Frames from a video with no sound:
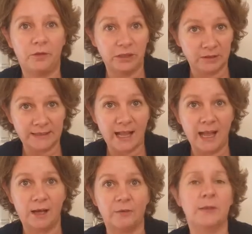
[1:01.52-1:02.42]

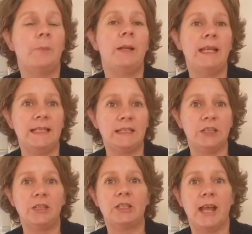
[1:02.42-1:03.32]
yourself, please
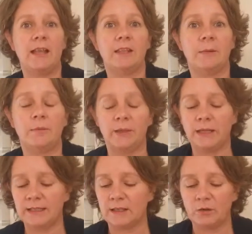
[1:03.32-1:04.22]
do share them because